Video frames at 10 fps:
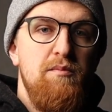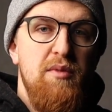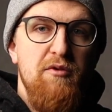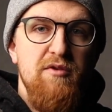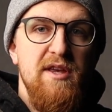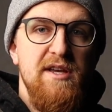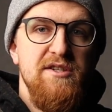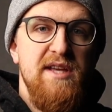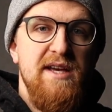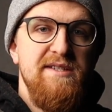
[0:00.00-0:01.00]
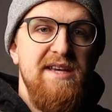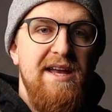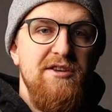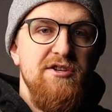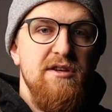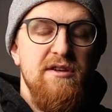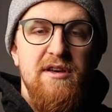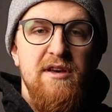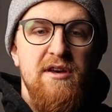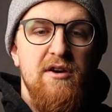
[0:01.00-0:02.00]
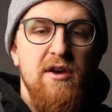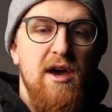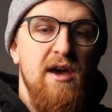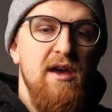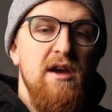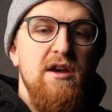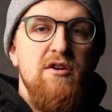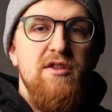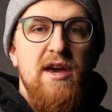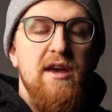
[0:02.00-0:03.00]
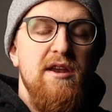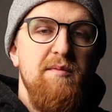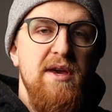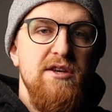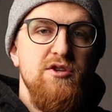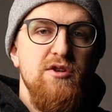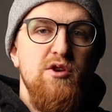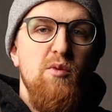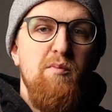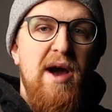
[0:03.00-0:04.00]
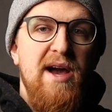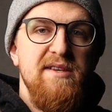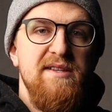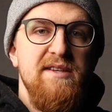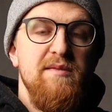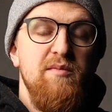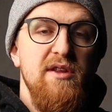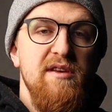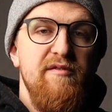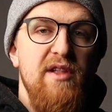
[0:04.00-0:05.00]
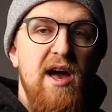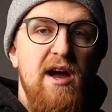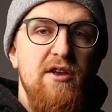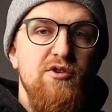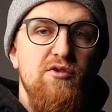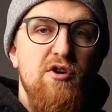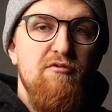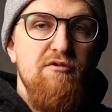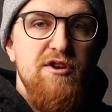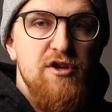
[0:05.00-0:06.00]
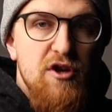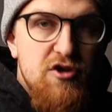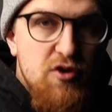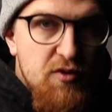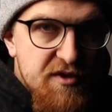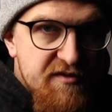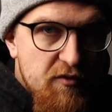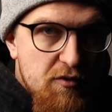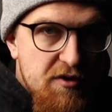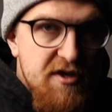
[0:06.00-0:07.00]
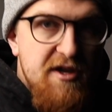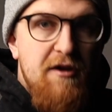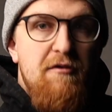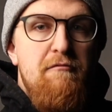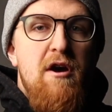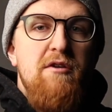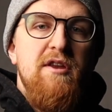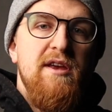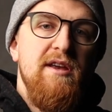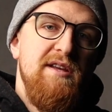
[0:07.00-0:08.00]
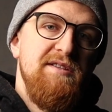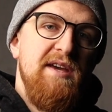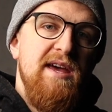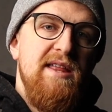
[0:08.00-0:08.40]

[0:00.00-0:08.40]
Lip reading: but really it just has tension, okay? You're then gonna make sure that your back stays completely flat and you're not reaching your shoulders forward and down and rounding to get